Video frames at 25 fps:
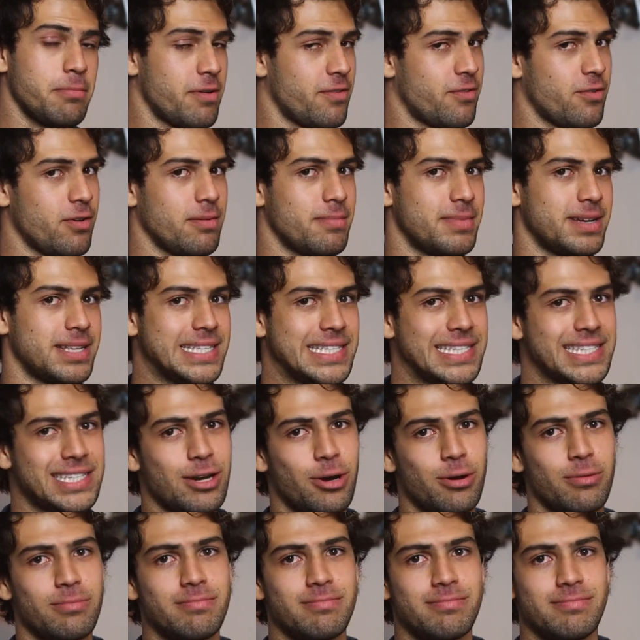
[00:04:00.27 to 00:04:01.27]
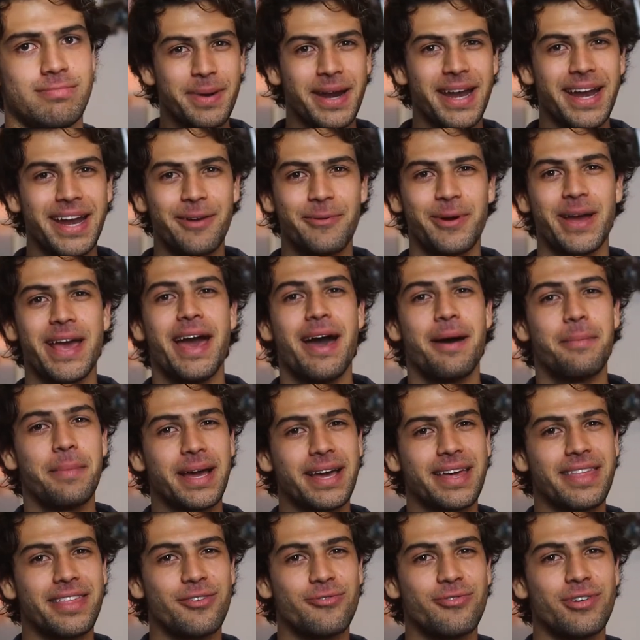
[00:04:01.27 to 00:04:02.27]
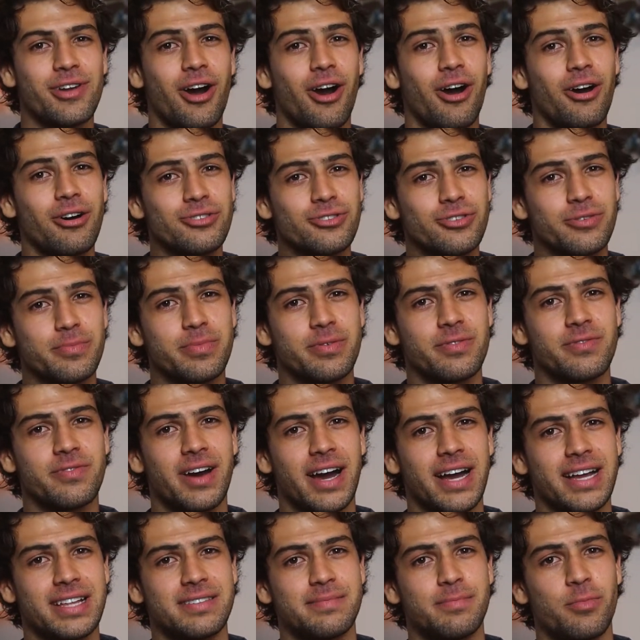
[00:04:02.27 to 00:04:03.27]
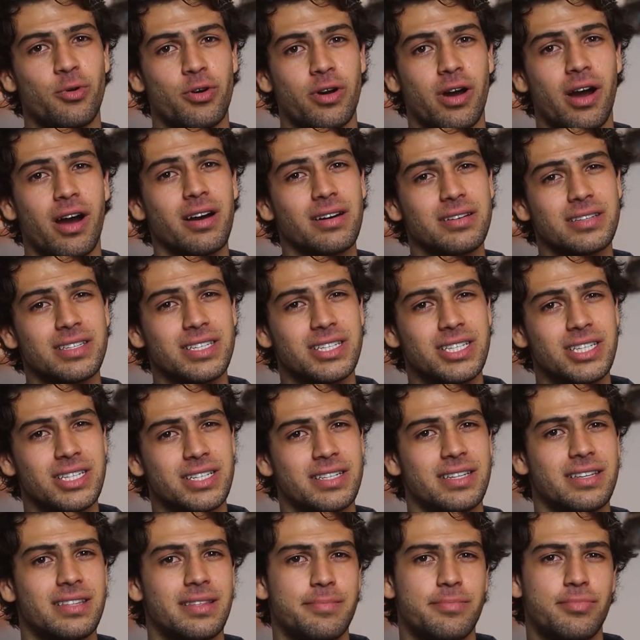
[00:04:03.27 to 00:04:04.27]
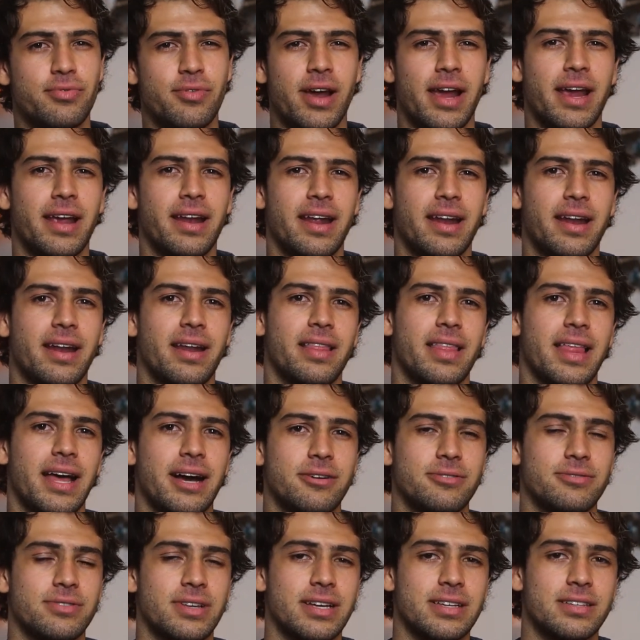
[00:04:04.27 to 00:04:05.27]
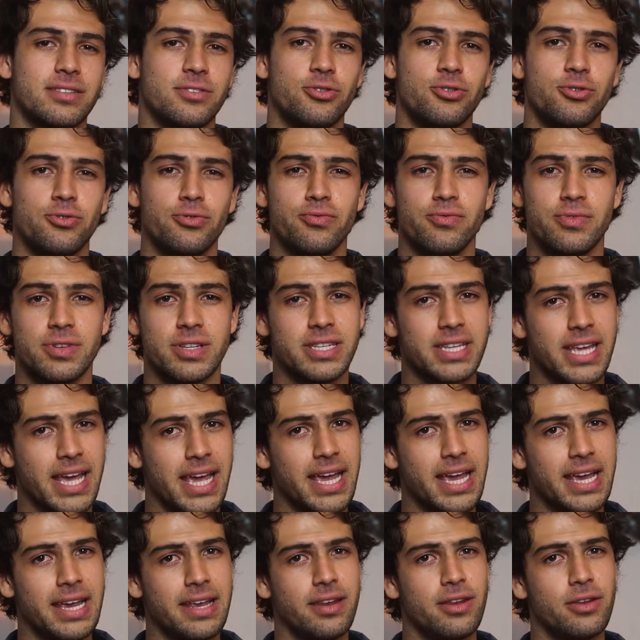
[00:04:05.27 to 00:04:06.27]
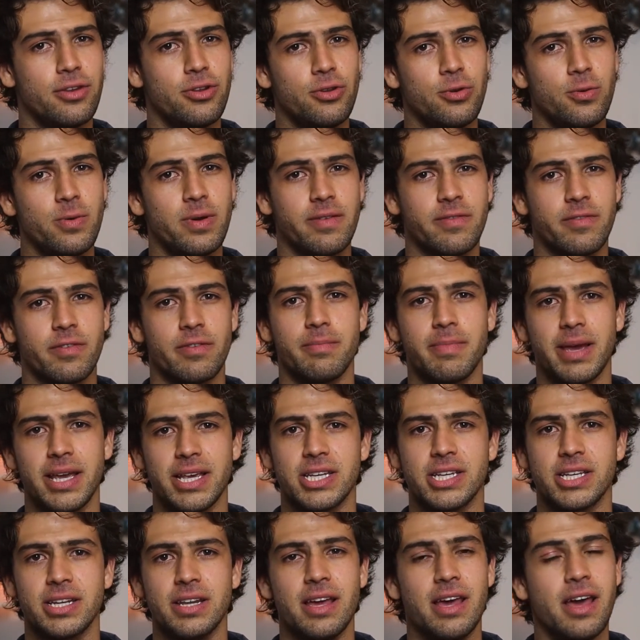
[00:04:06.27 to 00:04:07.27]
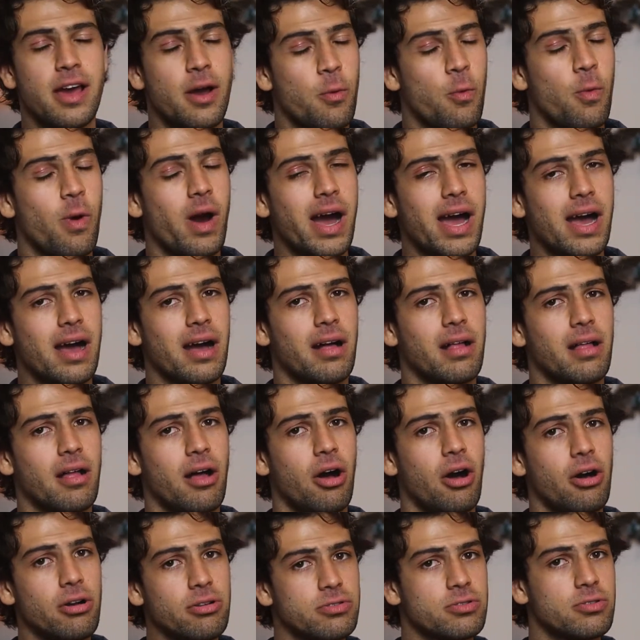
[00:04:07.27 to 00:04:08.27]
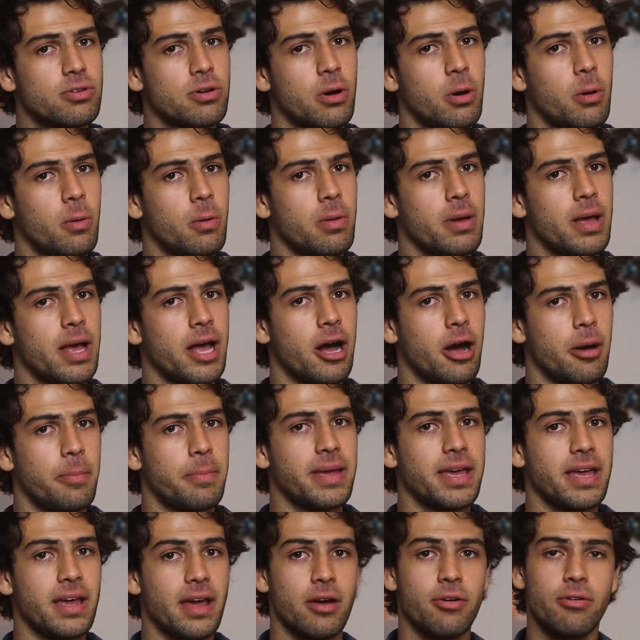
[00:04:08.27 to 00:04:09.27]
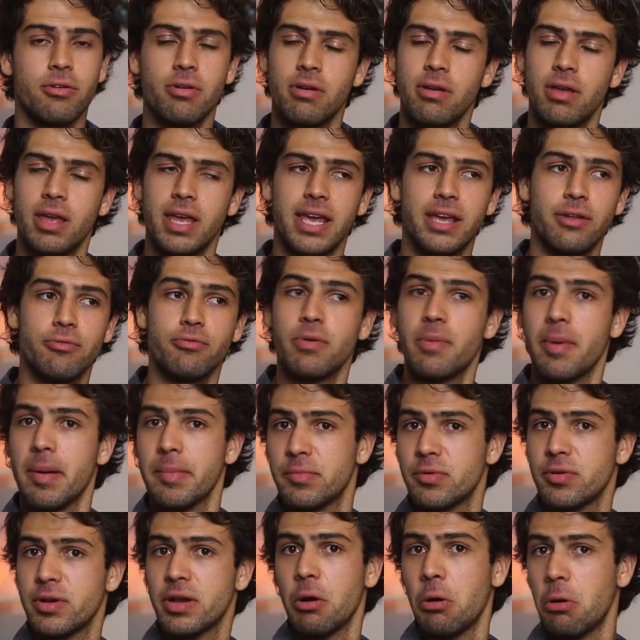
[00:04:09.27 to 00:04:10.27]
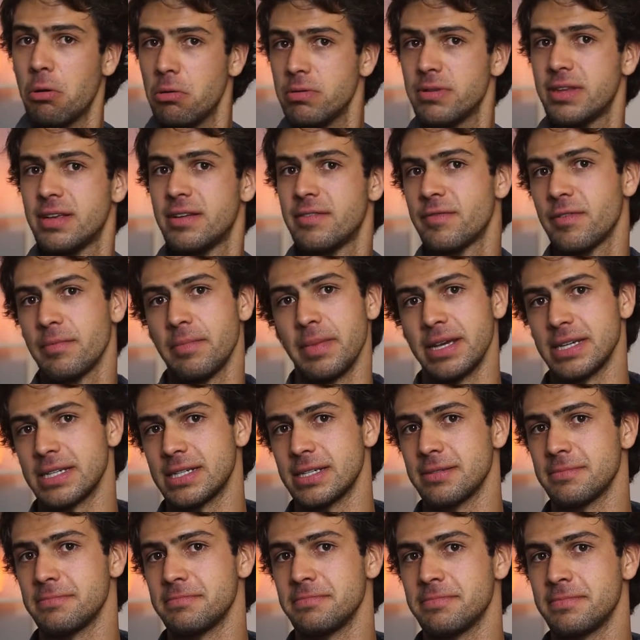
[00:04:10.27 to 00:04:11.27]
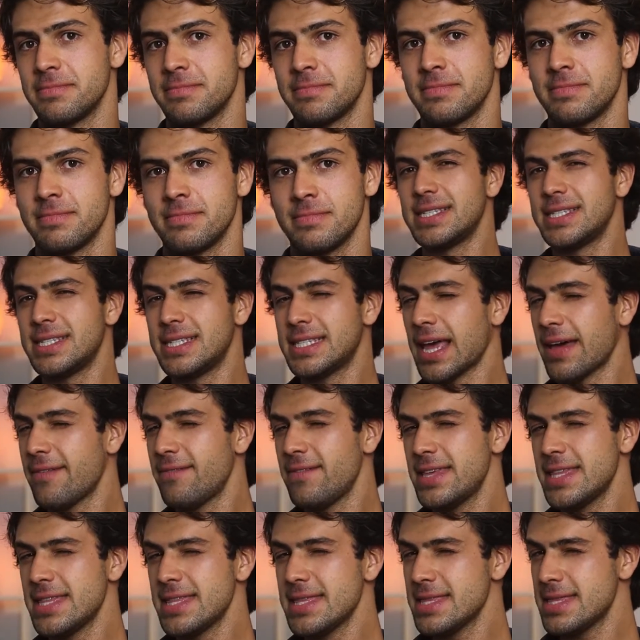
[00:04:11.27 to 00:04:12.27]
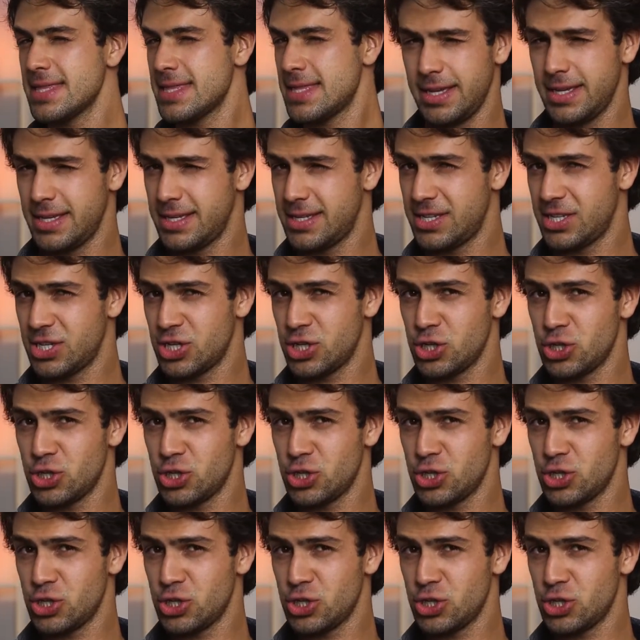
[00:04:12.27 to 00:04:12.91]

performance. But anyway, omega-3 also provides more oxygen to the brain and allows us to retain new information while also helping in remembering old information. 7 is